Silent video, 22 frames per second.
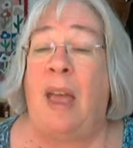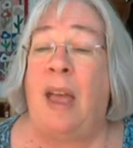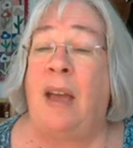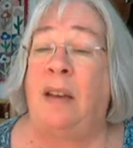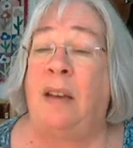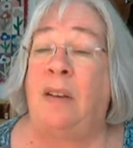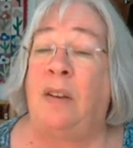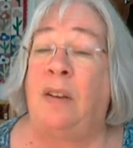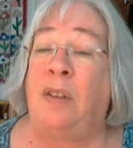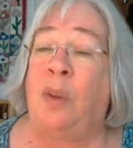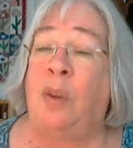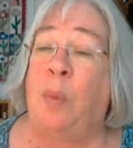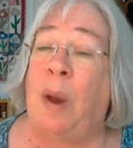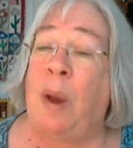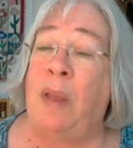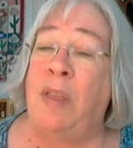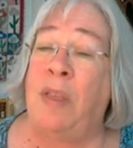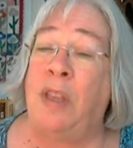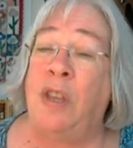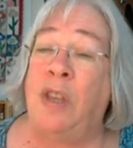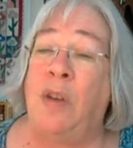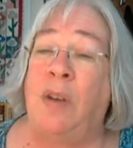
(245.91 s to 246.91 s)
And the
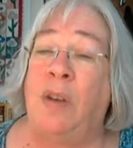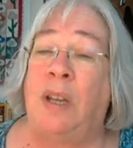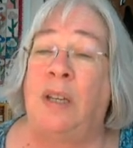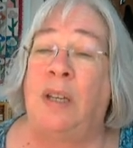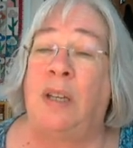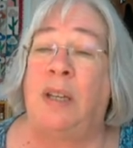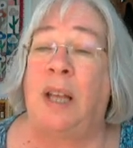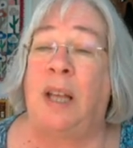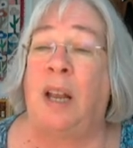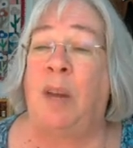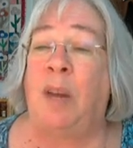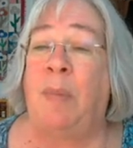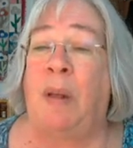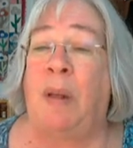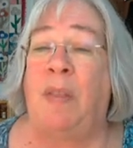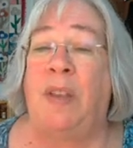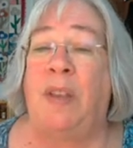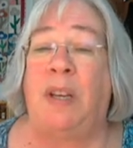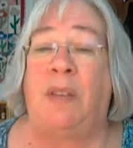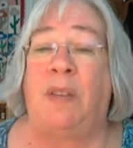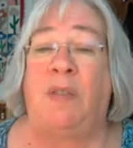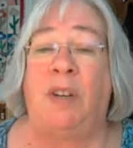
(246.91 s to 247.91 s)
way that you can tell
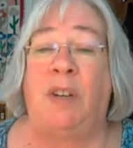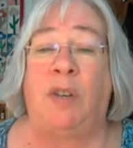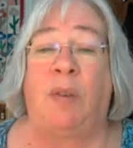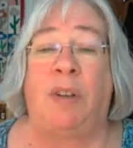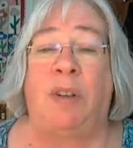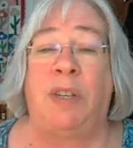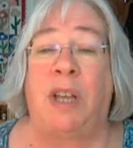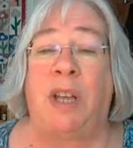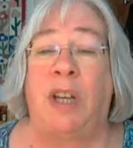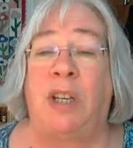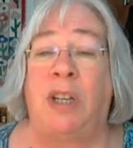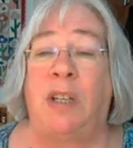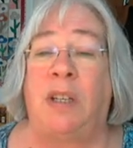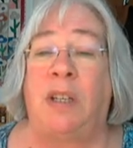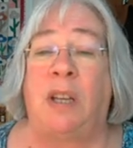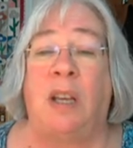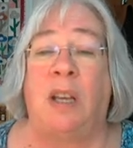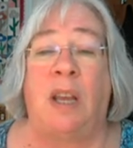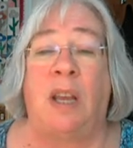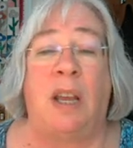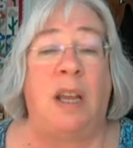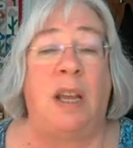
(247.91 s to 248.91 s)
about these visualizations